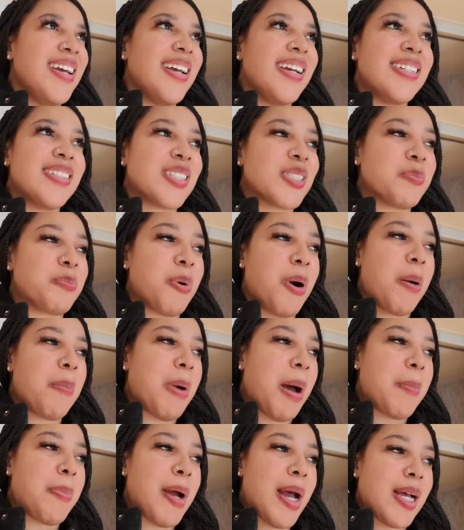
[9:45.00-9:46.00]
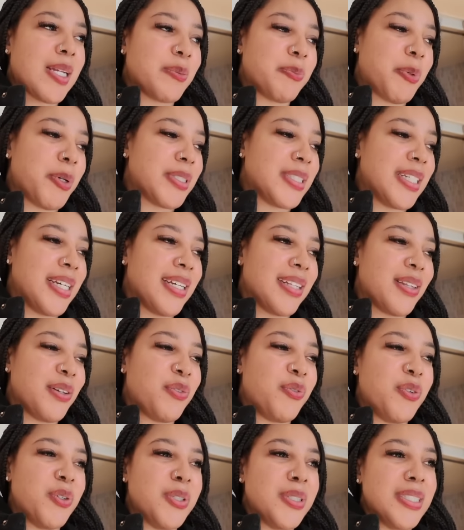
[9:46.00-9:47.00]
and just brought my passport to get the
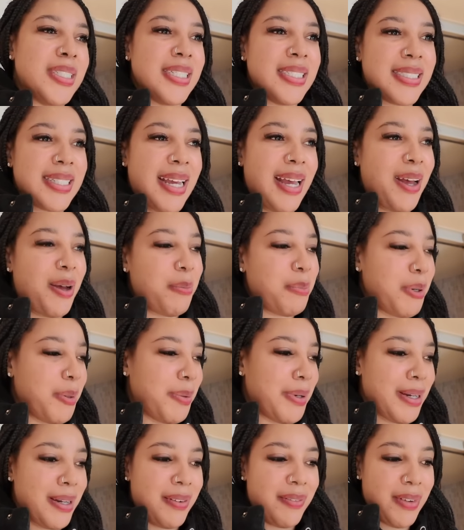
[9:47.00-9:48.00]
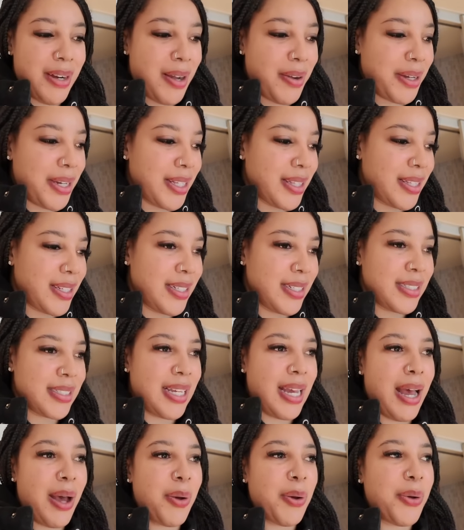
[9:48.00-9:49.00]
full discount, but whatever, I'll get the
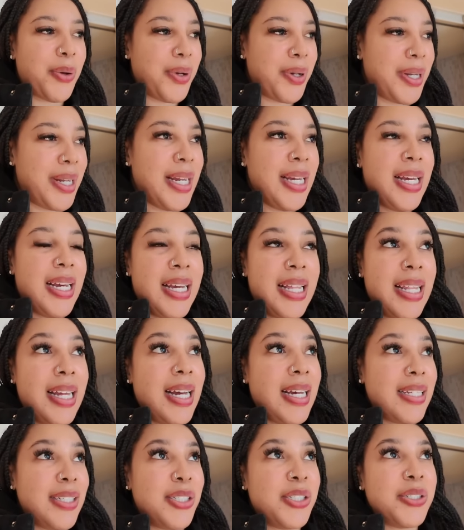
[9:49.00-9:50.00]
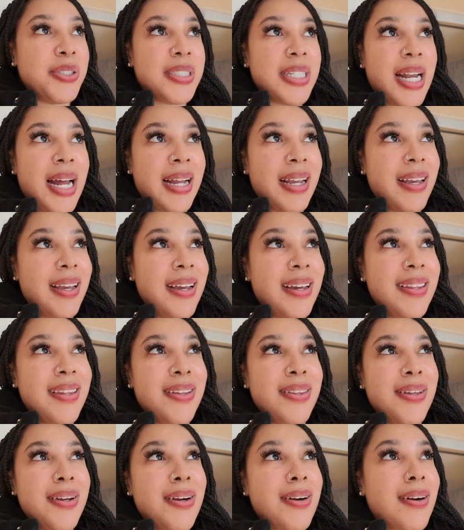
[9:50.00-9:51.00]
discount on the other shoes that I get. And
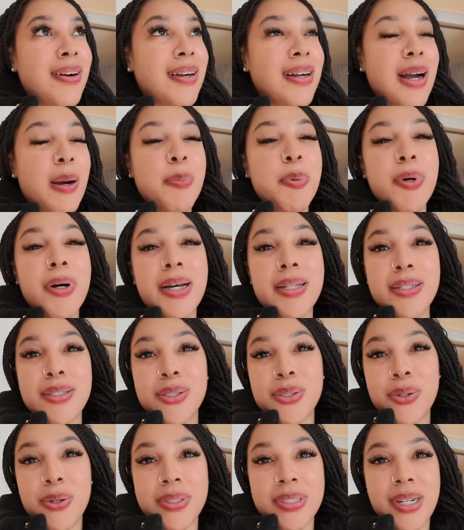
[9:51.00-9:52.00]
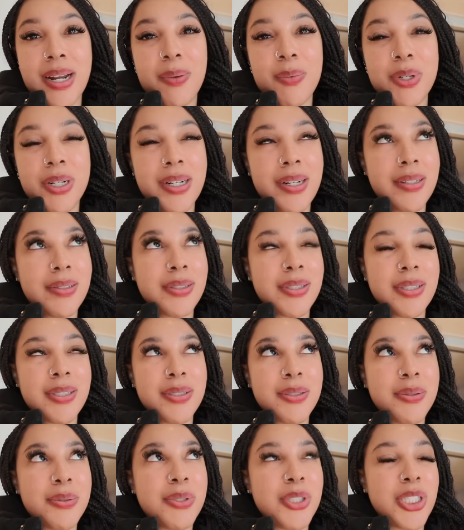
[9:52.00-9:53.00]
then there are a couple other stores that I want to go
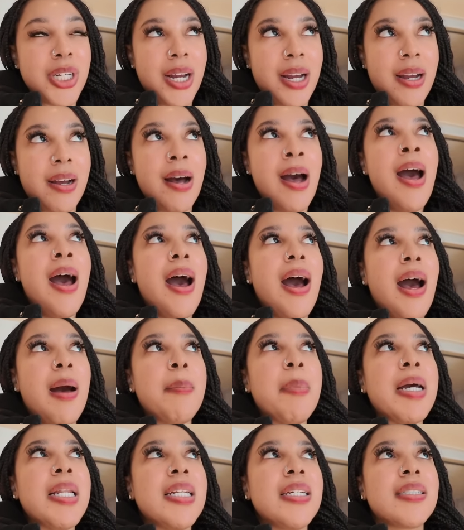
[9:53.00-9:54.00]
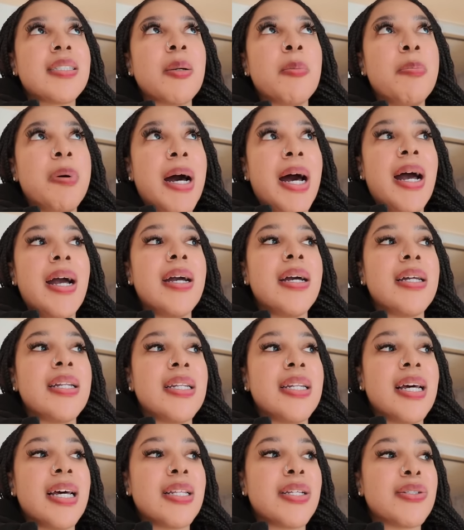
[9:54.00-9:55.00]
to. Child, I might need to buy
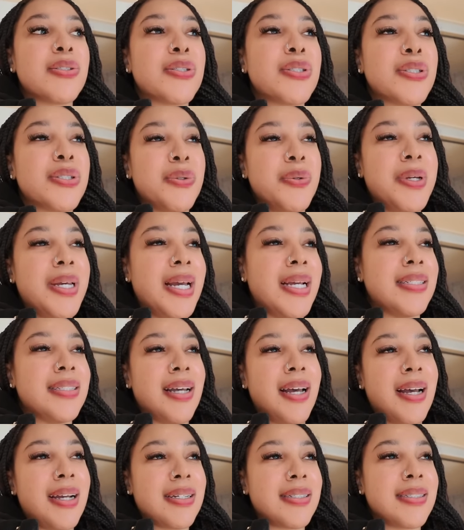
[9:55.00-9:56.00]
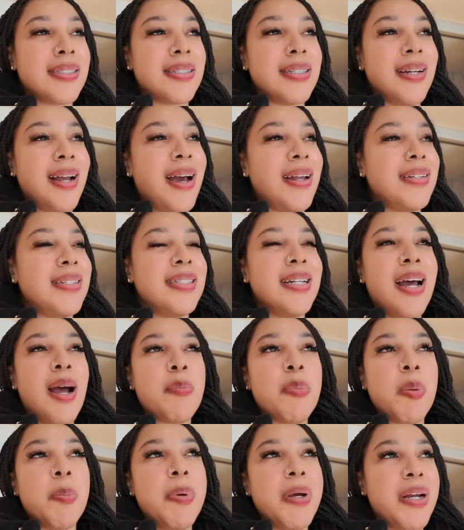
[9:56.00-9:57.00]
another suitcase, actually. I did
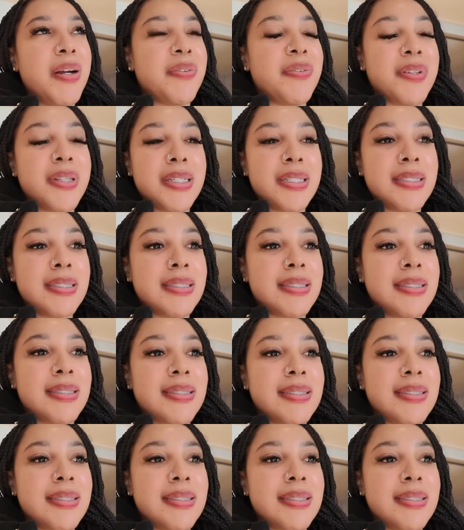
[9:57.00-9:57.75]
not prepare for this.